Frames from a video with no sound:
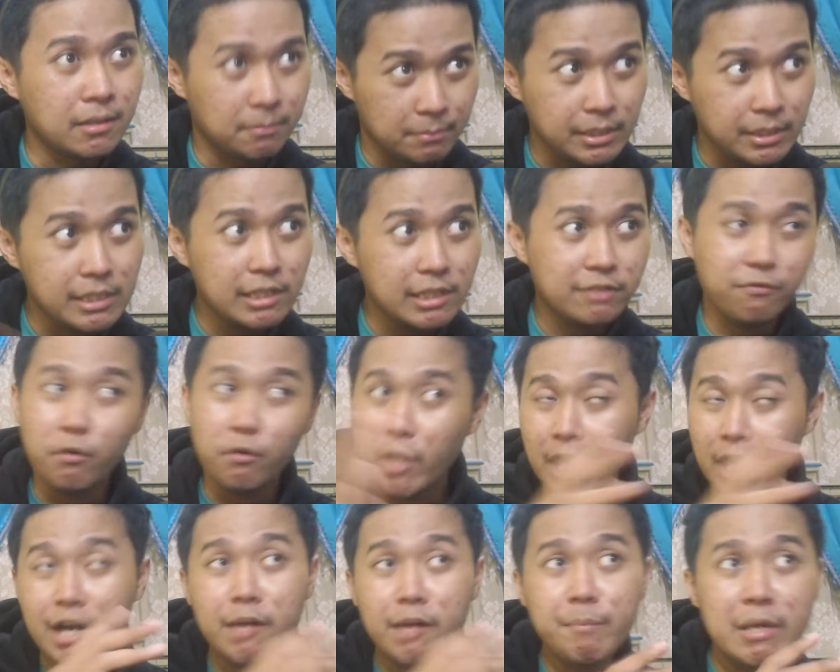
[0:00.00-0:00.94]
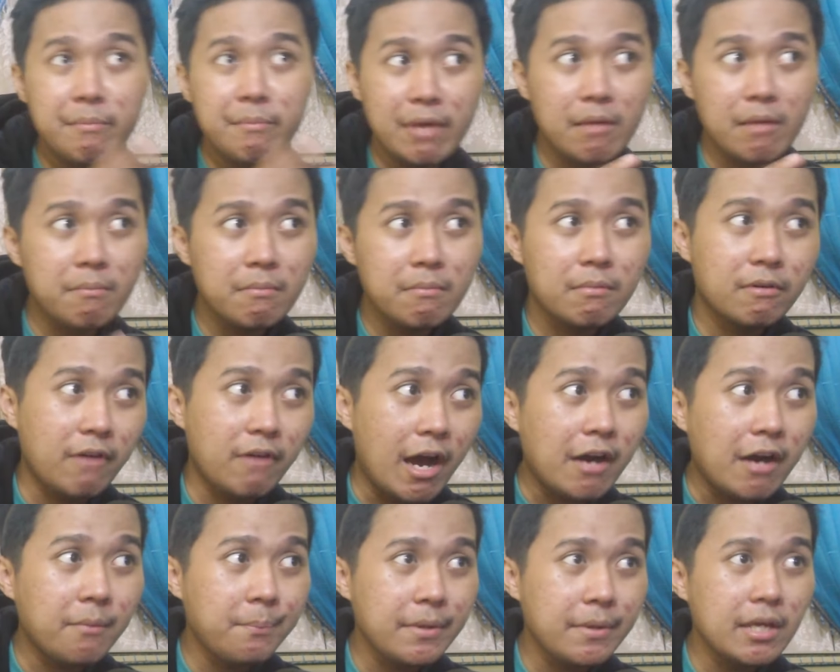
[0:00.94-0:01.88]
Because for
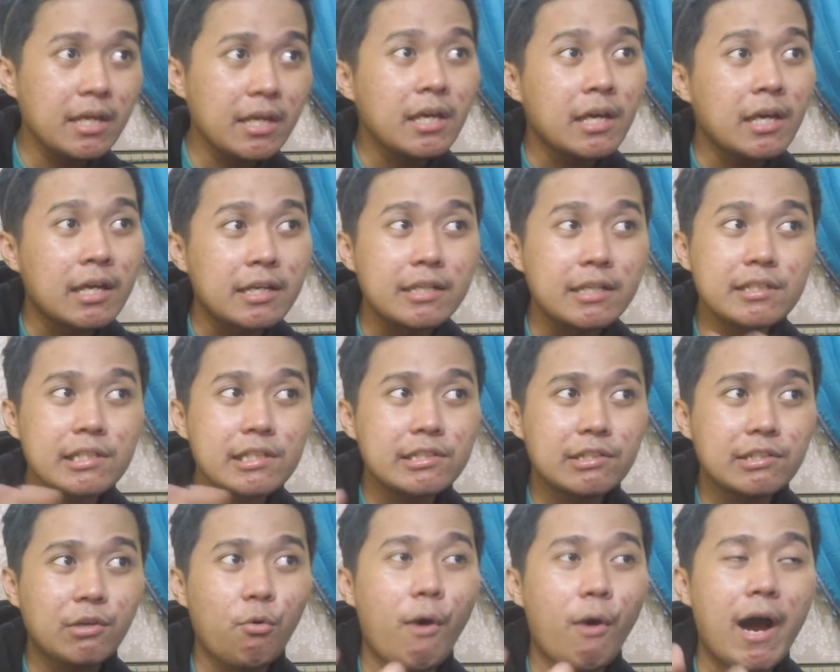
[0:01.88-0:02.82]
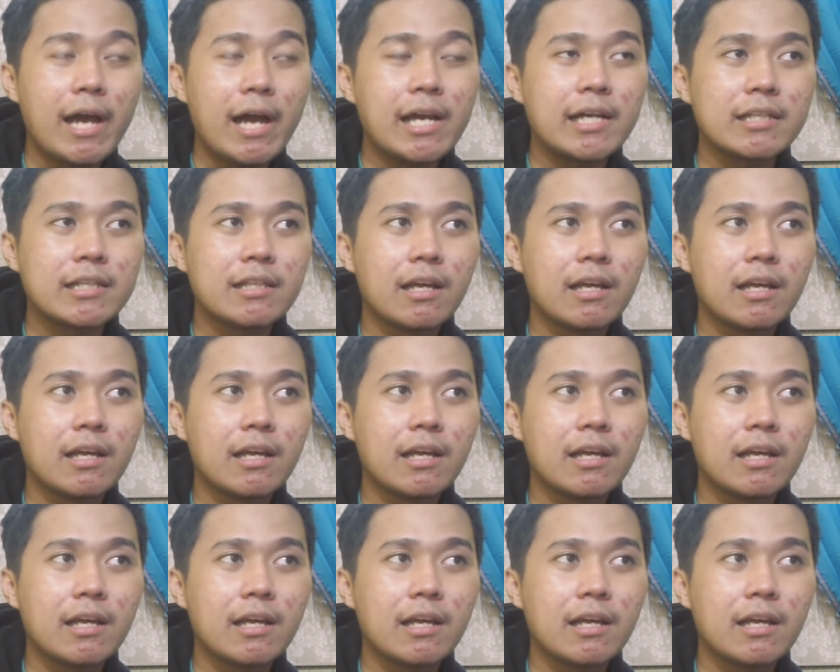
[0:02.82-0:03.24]
RP, this is quite